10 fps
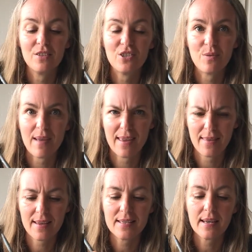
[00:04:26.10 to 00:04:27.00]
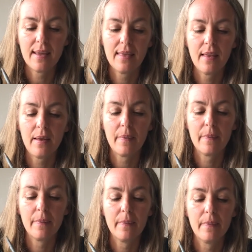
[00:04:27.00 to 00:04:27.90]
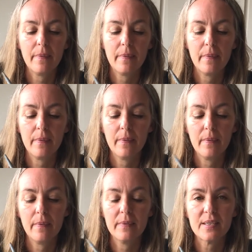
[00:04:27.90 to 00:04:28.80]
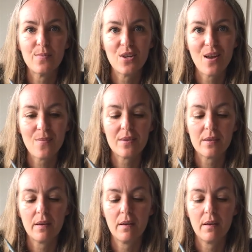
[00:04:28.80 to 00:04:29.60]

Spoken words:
Do you make things together? Sometimes.